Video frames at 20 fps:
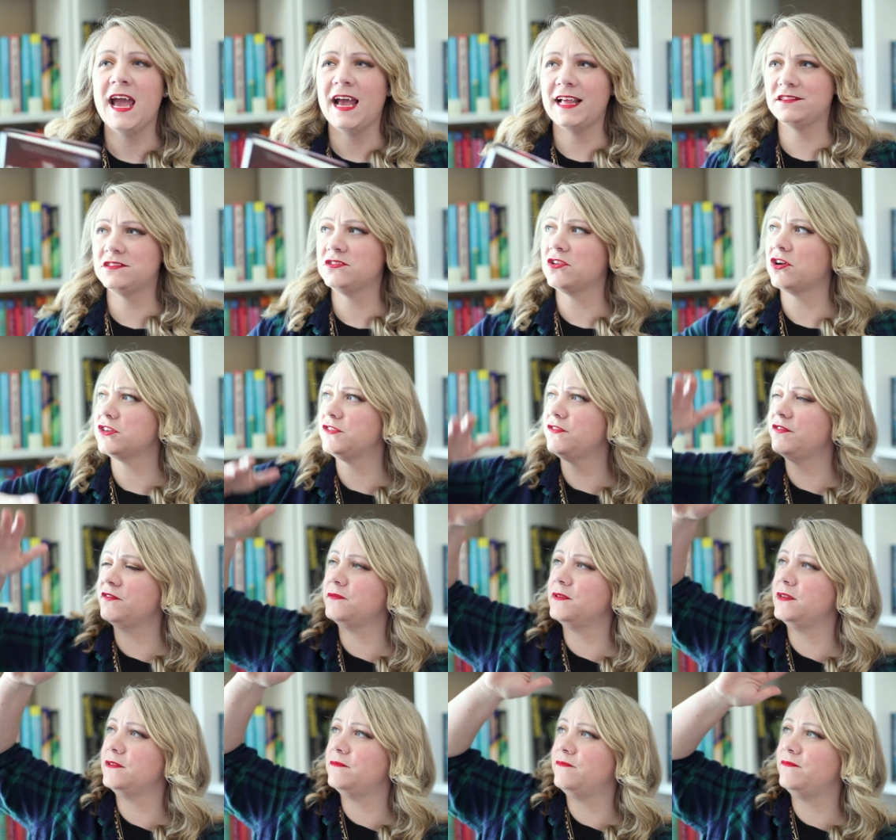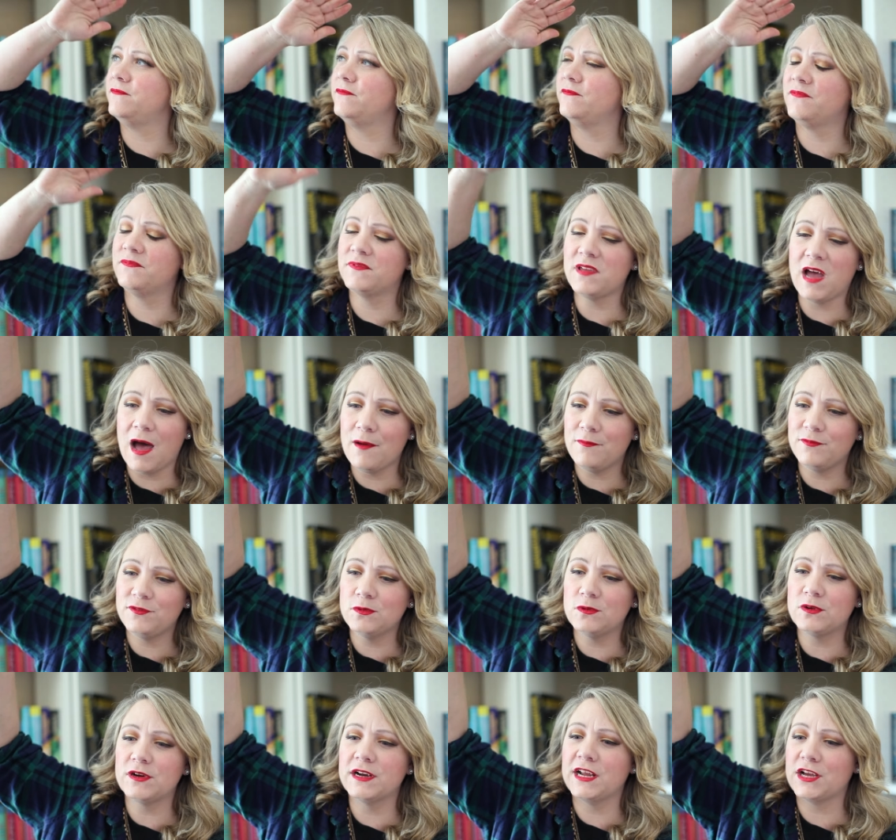it starts from the top
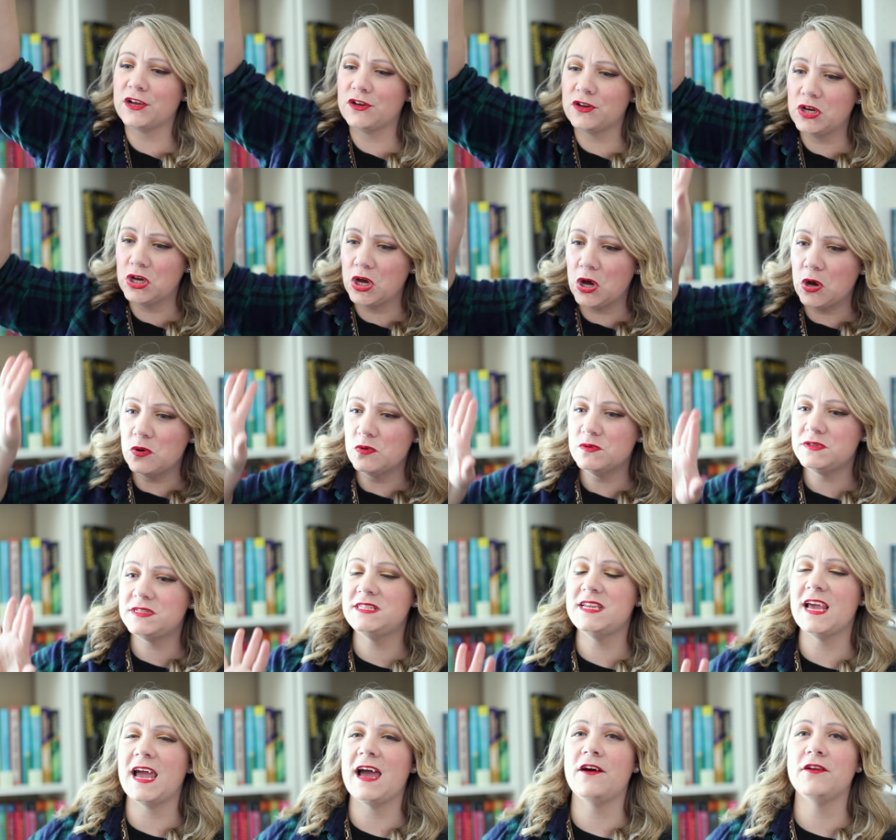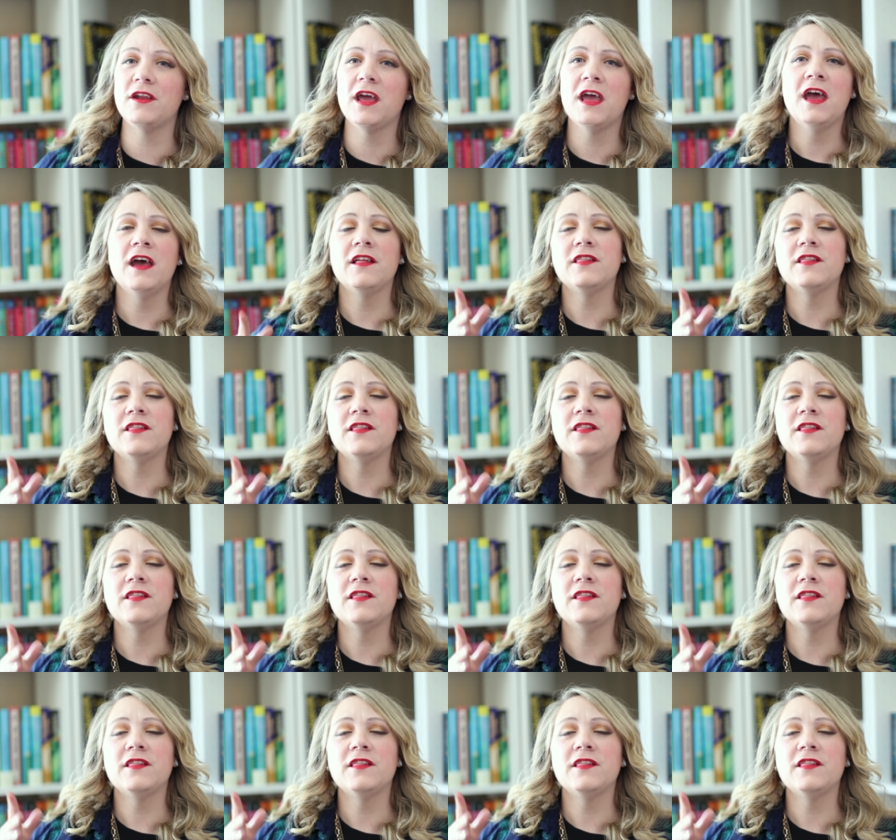floor and it goes down.